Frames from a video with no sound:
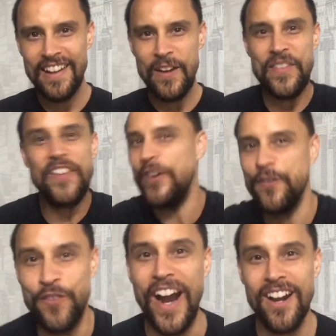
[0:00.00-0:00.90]
And that they're
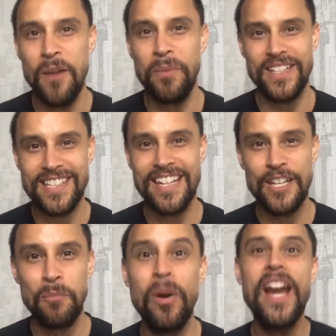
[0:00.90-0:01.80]
fired up outside
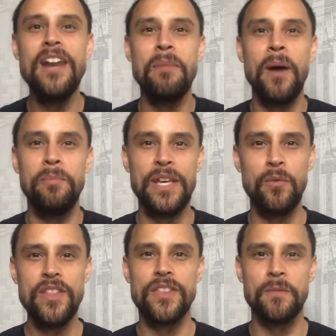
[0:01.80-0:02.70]
their brain about being
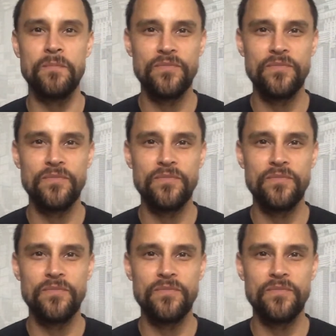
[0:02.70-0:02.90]
with him.